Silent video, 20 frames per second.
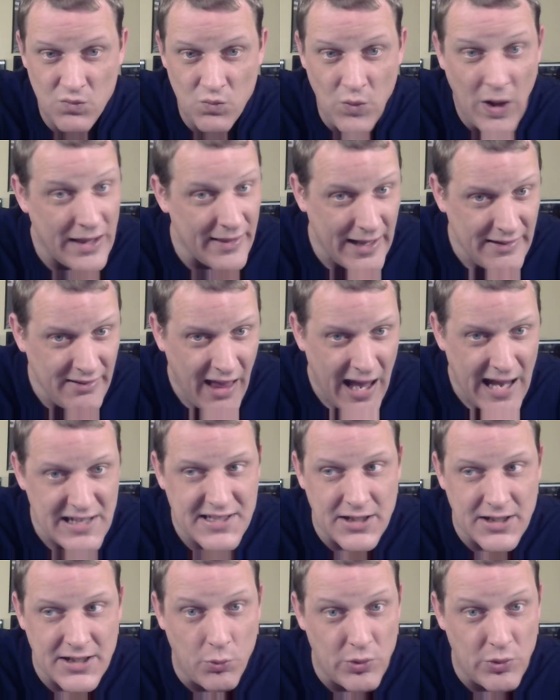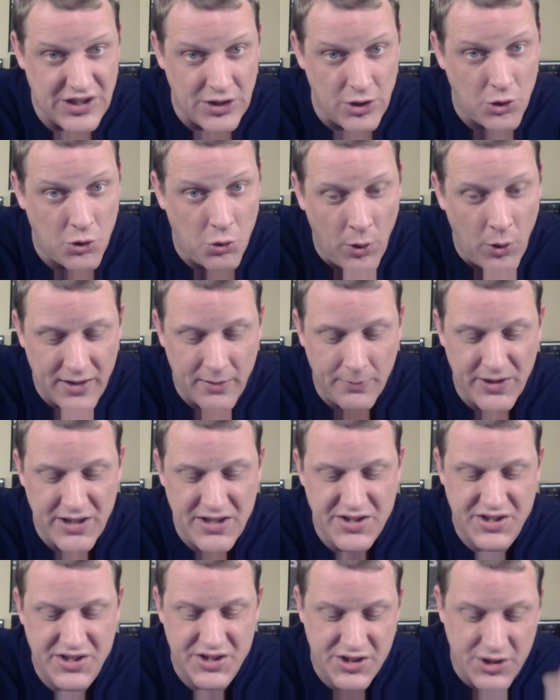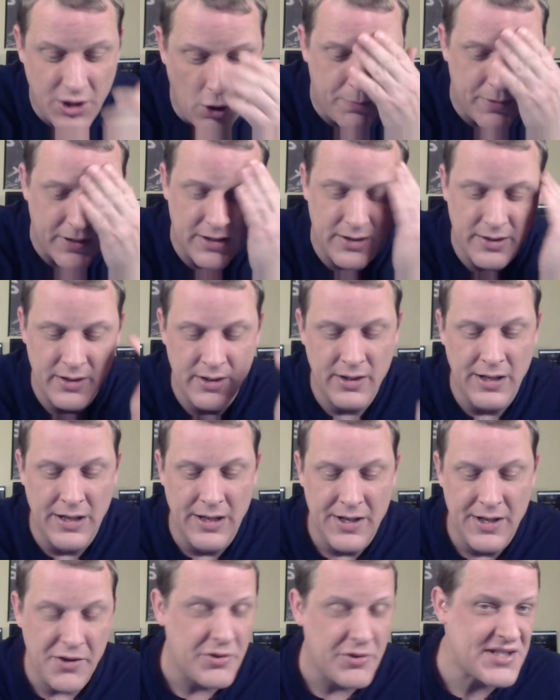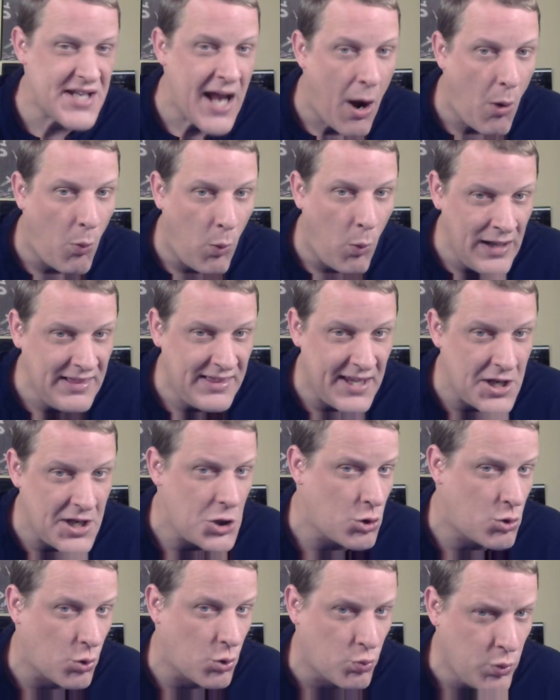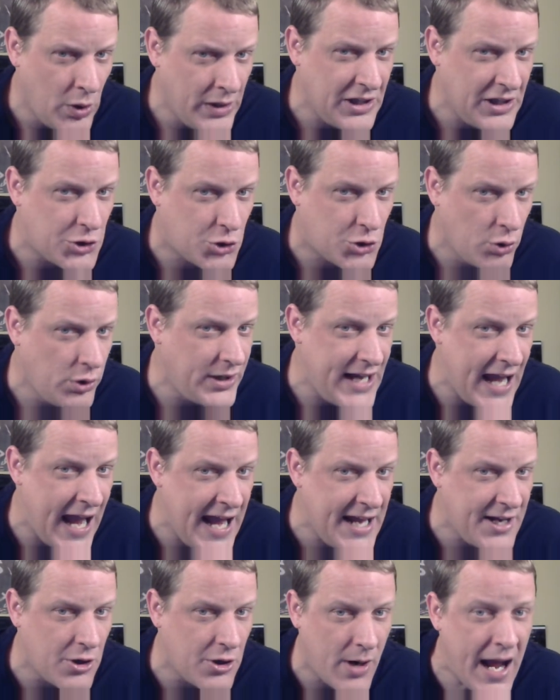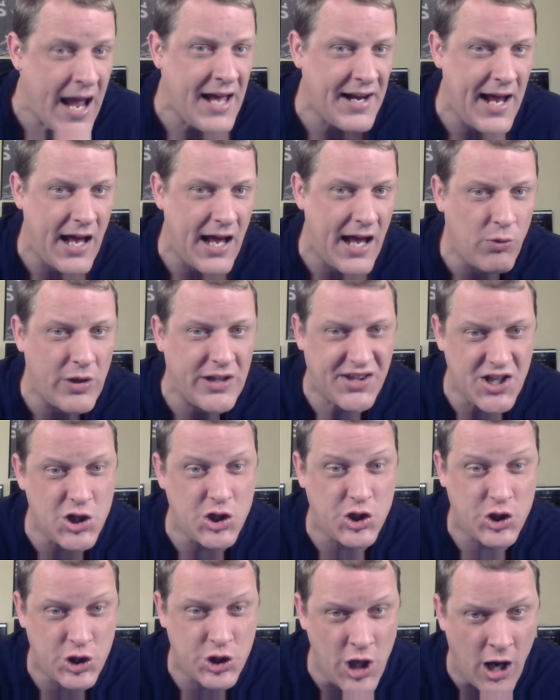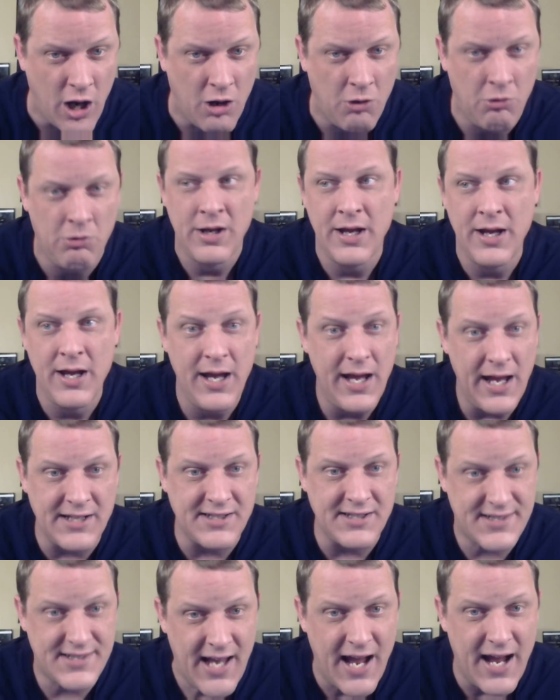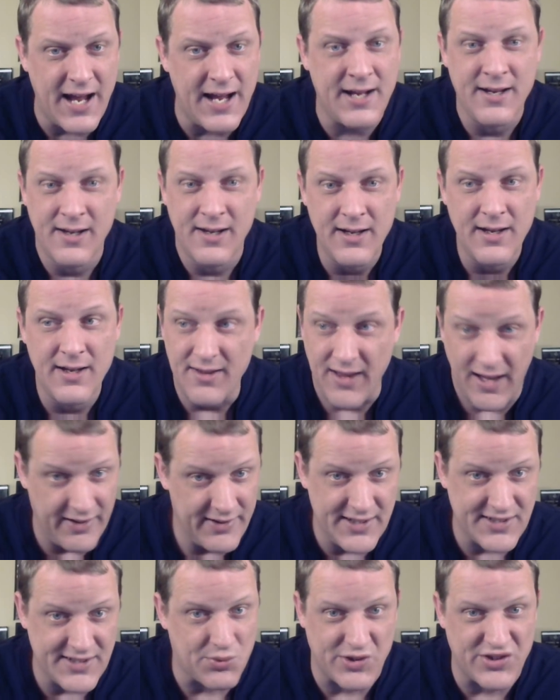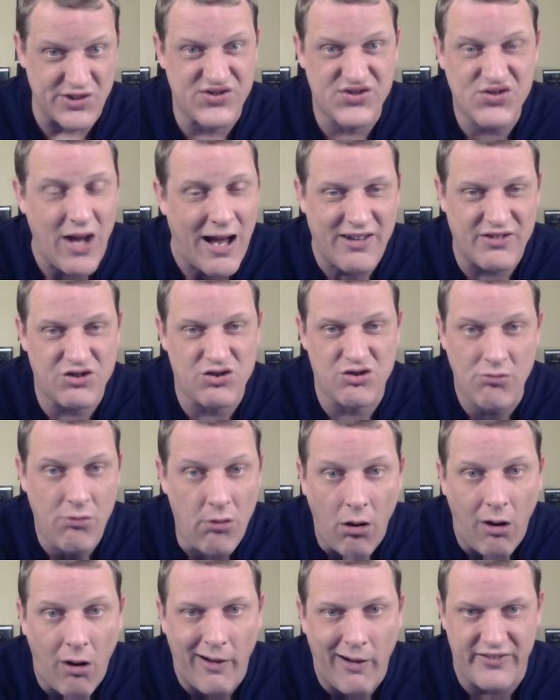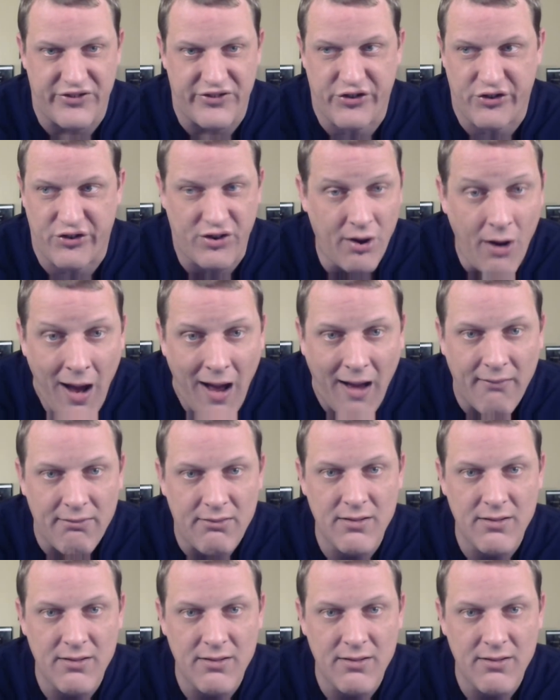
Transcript: While I liked it, it was incredibly stupid. There was not one thing you could really truly hang your hat on with this show and say, now this was such good shit.